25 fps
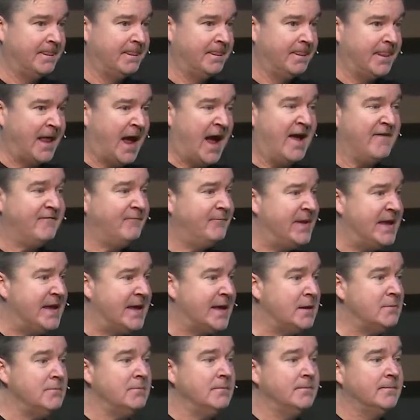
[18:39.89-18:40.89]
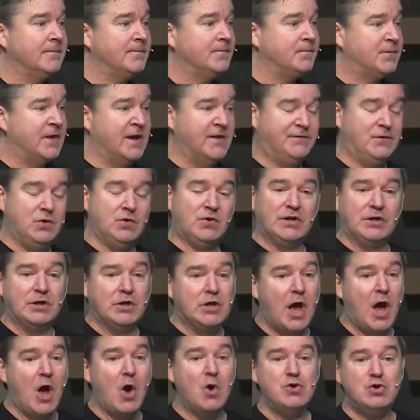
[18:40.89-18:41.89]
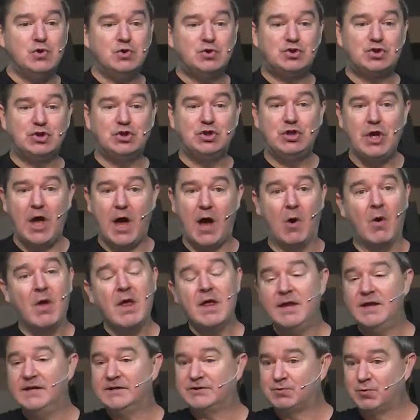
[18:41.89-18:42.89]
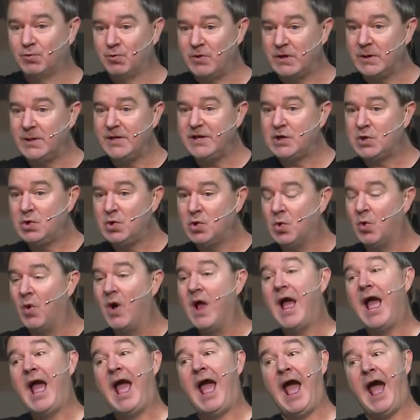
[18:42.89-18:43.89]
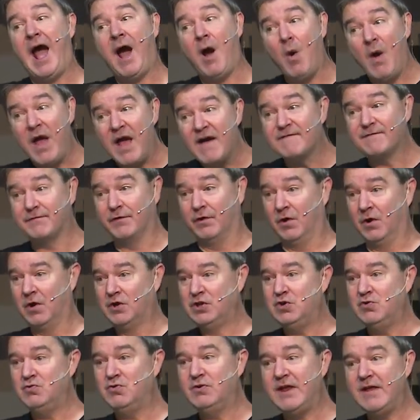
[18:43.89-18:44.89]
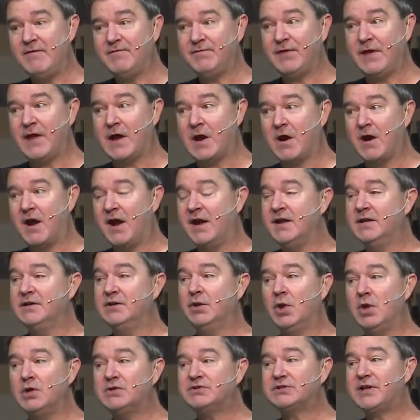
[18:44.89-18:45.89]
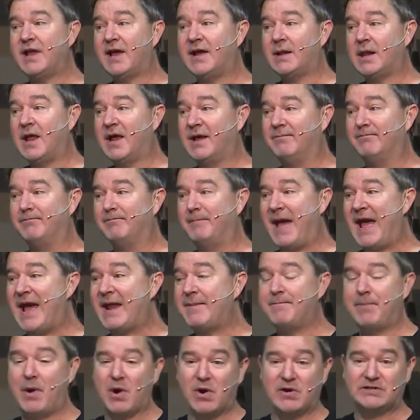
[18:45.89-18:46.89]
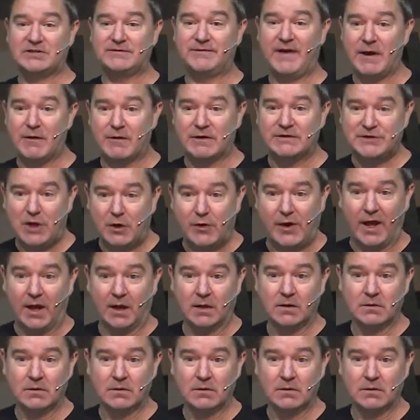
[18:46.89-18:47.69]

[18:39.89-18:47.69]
I've been, if you can go, you should go. It's really cool. However, you get there and it looks like like bad parts of Arizona.